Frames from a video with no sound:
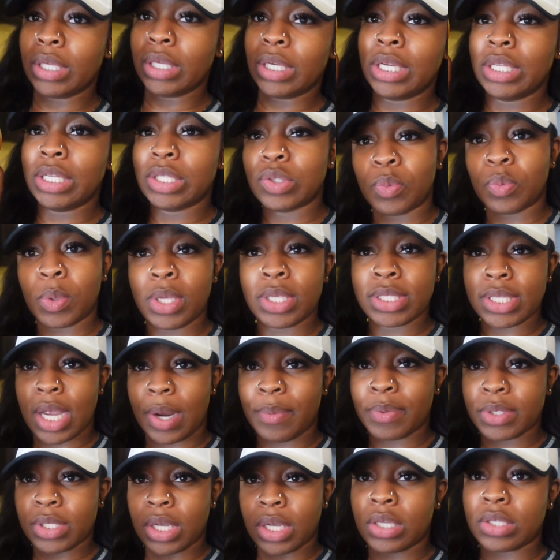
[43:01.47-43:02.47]
good. Sweet
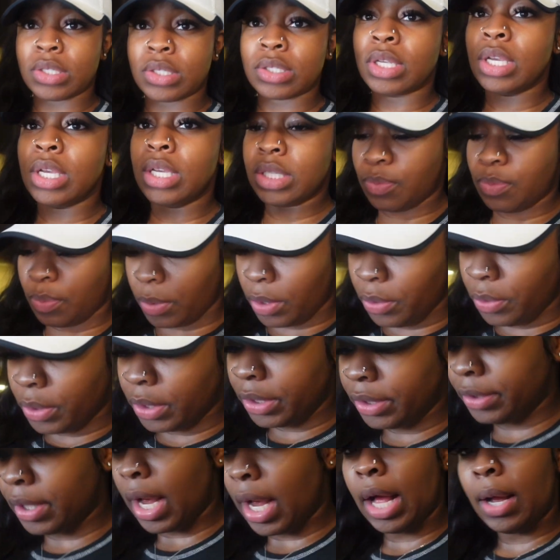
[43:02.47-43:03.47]
sour sauce. It's real
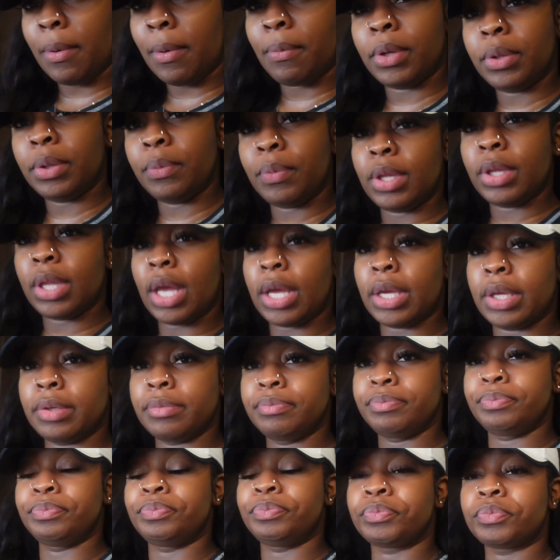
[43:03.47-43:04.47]
good. I really like
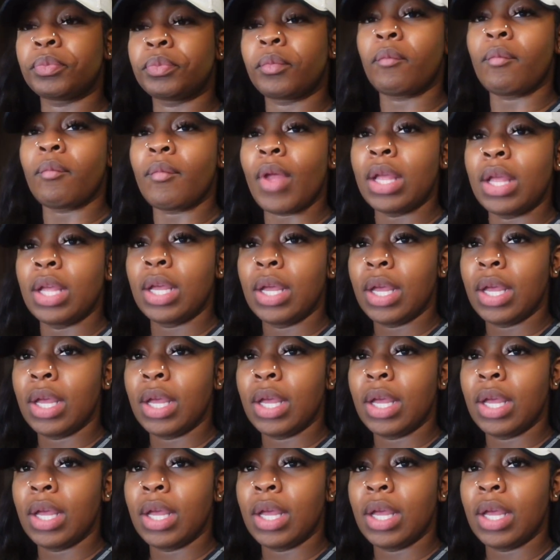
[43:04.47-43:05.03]
it.